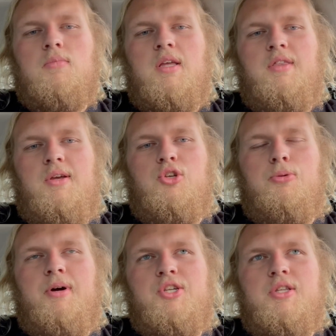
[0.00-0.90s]
in your
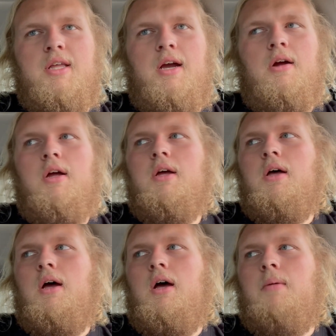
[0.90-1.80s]
budget there.
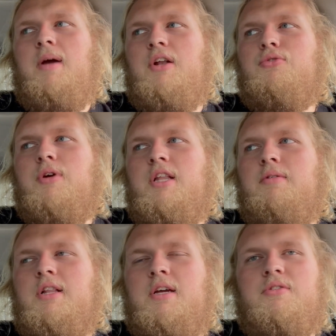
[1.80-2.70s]
And it's really,
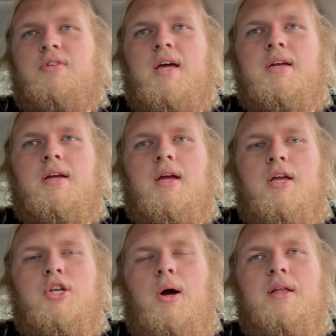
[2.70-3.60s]
really exciting.
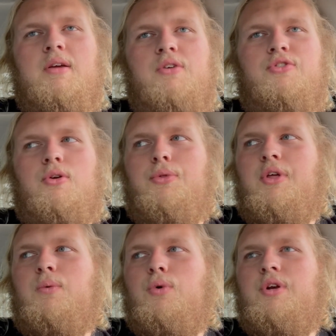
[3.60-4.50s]
You know, I still don't
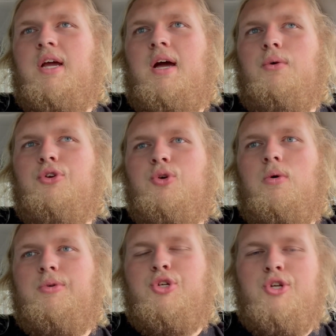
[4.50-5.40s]
think we're down to where
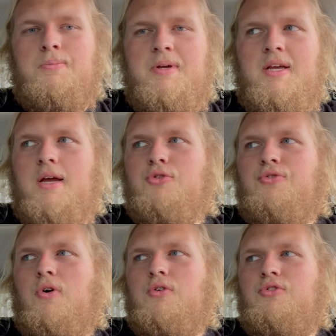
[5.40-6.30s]
we should be as
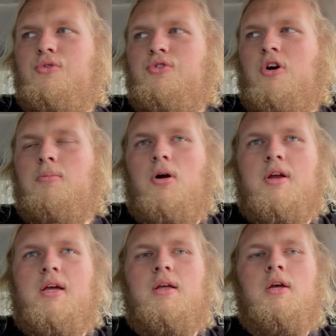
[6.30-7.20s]
far as used car
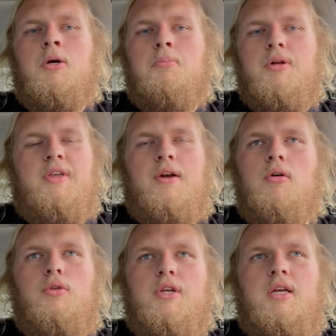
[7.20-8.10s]
market, but that'll
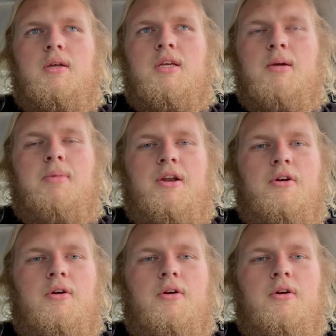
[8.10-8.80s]
only get better,